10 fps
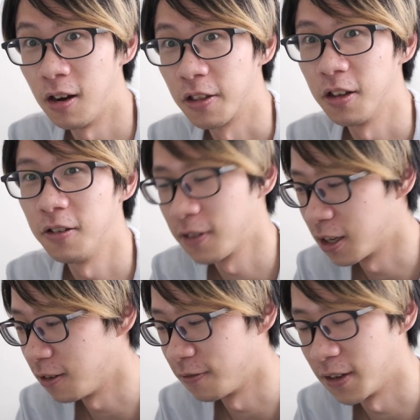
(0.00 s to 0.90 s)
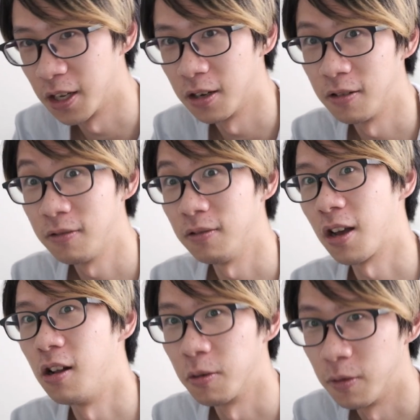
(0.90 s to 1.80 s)
Although, you know, video,
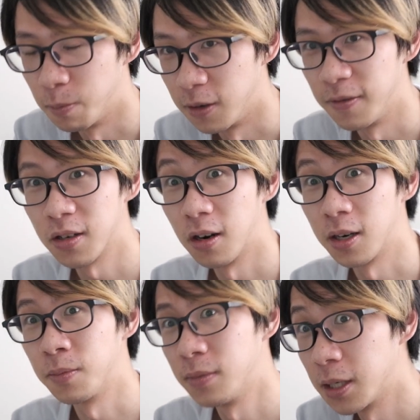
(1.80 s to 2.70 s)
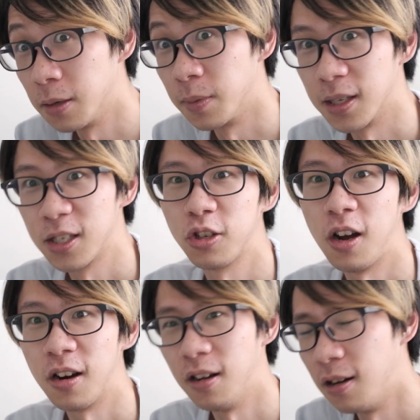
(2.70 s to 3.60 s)
like Hollywood movies, are still being
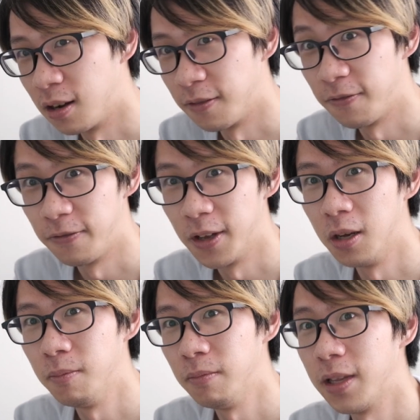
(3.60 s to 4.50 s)
shot on film,